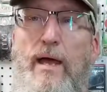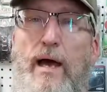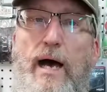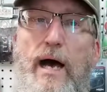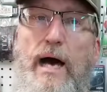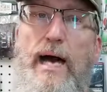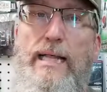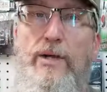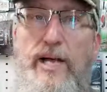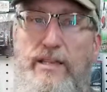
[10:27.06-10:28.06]
I
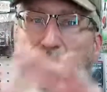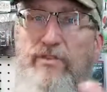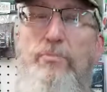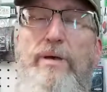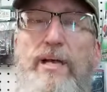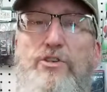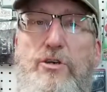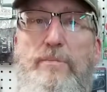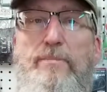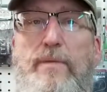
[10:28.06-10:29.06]
look at the full
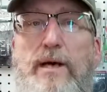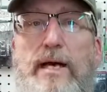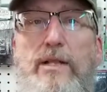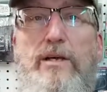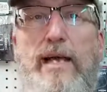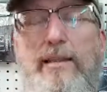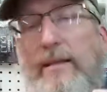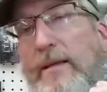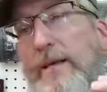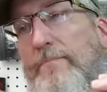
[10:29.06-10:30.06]
picture. I look at
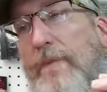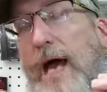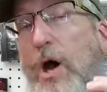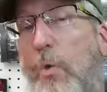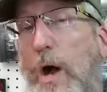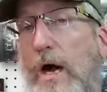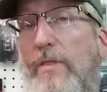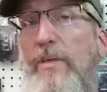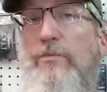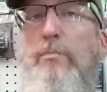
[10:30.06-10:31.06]
the how well
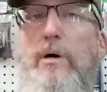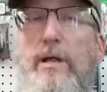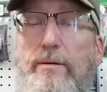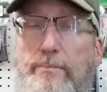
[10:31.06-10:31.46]
this bullet